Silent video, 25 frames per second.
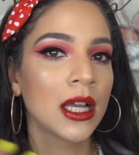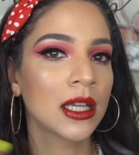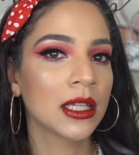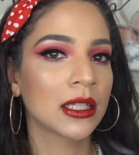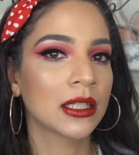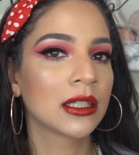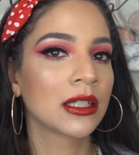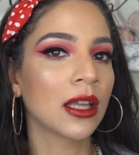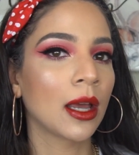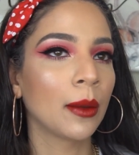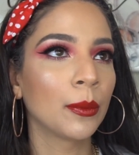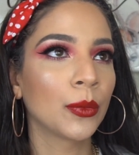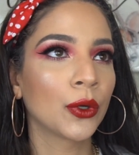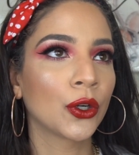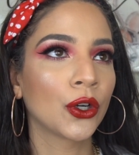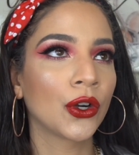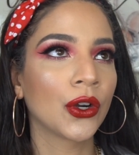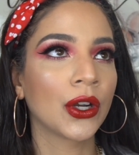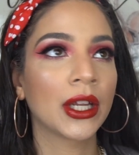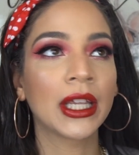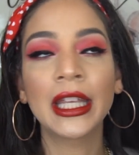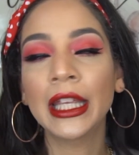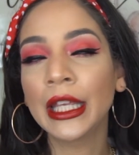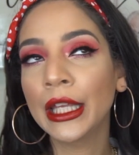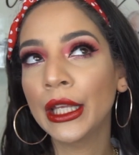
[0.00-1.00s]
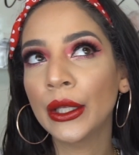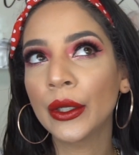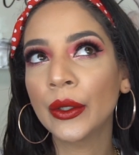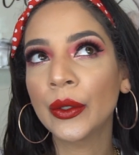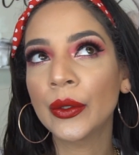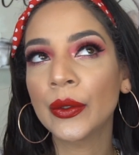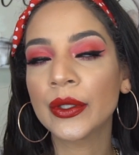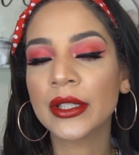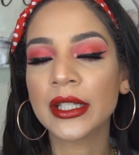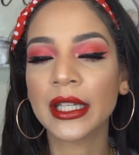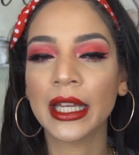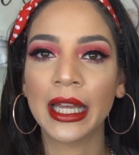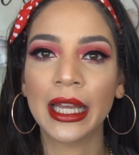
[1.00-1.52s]
summer
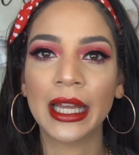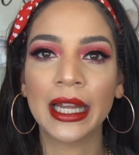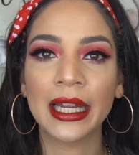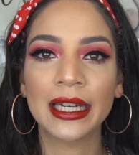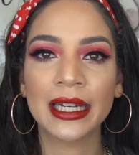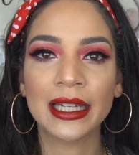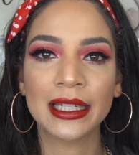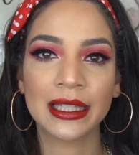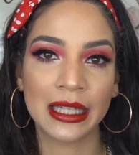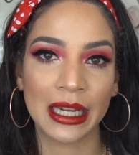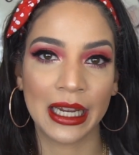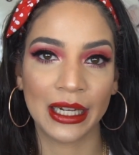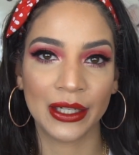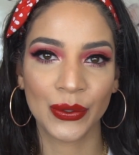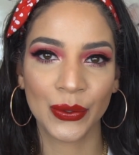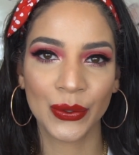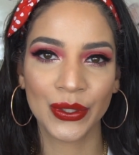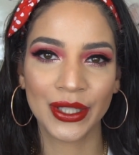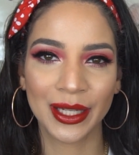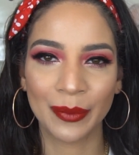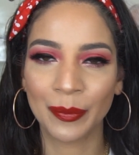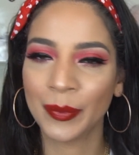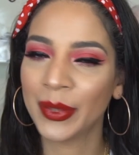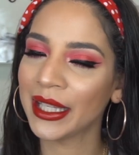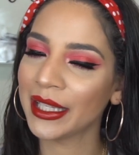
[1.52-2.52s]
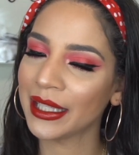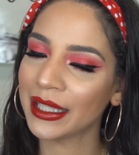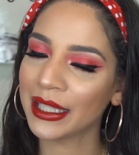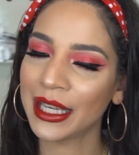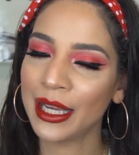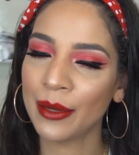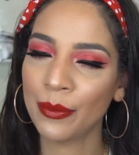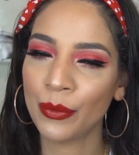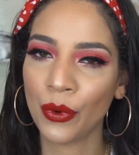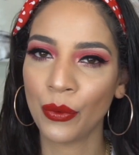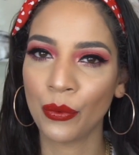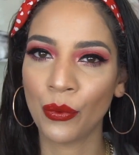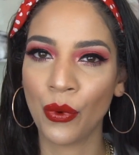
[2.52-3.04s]
heels and sandals, then please
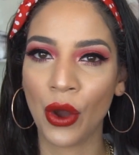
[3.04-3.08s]
keep